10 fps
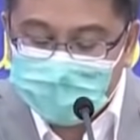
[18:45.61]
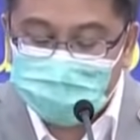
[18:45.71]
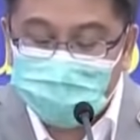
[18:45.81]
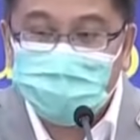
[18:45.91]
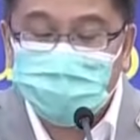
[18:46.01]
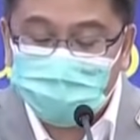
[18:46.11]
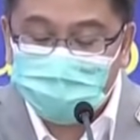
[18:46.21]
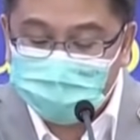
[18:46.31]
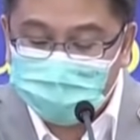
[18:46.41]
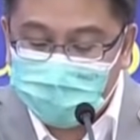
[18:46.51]
So the Ministry of
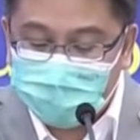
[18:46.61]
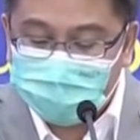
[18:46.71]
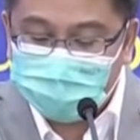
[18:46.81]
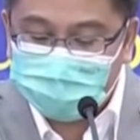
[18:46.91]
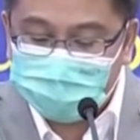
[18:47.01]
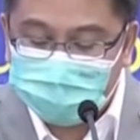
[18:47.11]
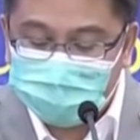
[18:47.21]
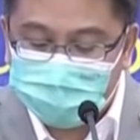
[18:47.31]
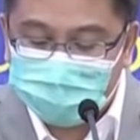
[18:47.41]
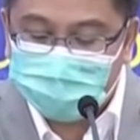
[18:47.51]
Foreign Affairs and
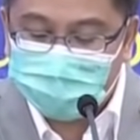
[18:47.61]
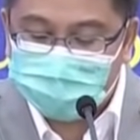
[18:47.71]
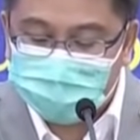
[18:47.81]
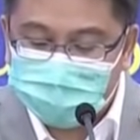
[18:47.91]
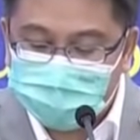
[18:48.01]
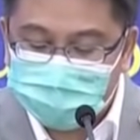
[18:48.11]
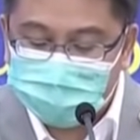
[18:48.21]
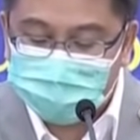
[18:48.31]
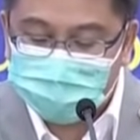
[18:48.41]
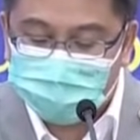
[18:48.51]
the Department of
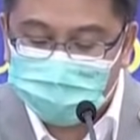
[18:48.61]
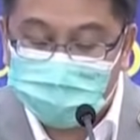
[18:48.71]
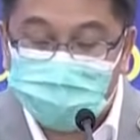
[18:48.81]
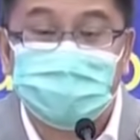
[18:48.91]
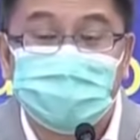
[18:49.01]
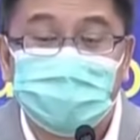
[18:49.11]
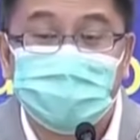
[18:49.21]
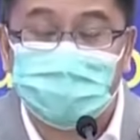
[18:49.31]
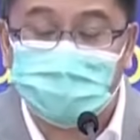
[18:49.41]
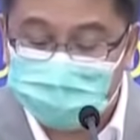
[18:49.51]
Disease Control is
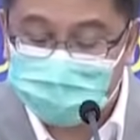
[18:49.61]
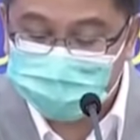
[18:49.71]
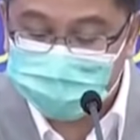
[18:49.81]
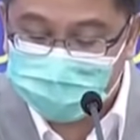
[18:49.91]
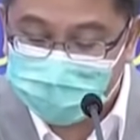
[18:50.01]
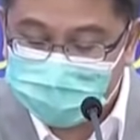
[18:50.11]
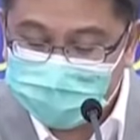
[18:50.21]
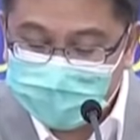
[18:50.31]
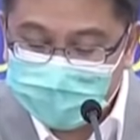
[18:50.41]
discussing this as we speak